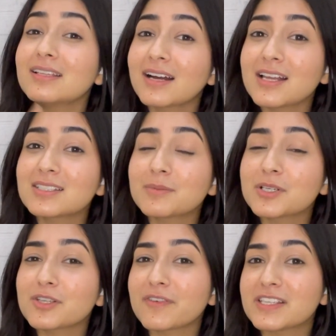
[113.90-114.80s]
customers
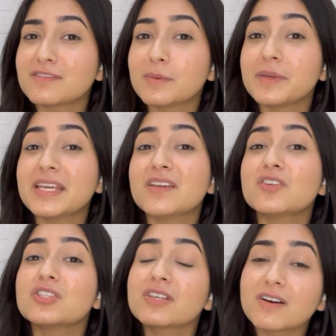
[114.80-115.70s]
of SVB, even
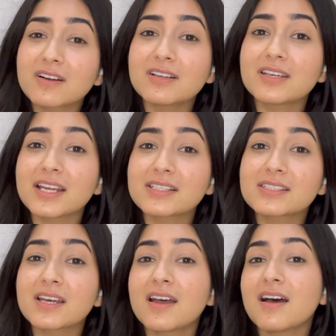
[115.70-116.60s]
Circle raised
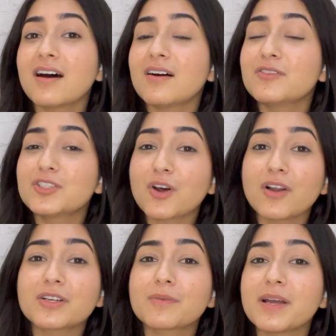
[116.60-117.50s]
a withdrawal
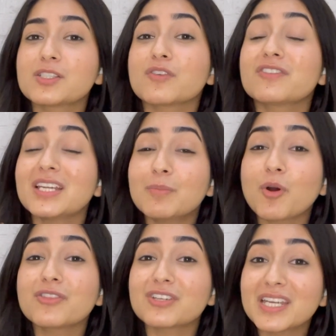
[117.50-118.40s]
request of
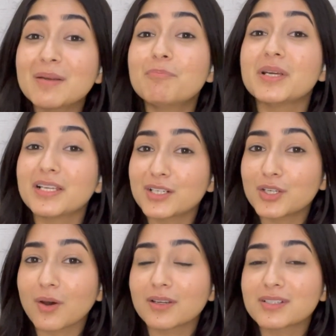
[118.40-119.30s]
$3.3 billion,
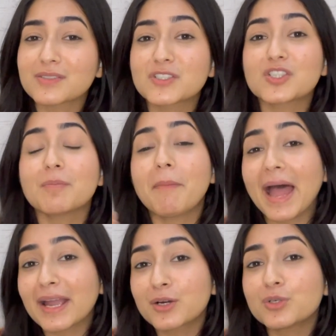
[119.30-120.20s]
which the
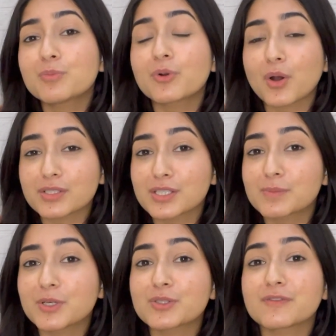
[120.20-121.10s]
bank couldn't process
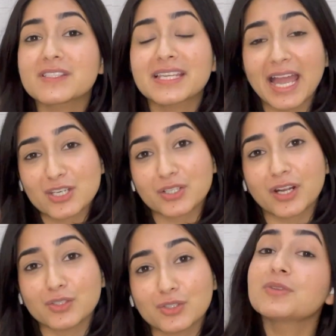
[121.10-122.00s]
because of its cash
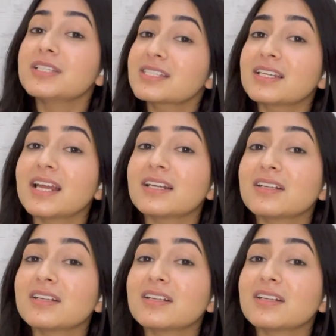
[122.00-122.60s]
crunch. This created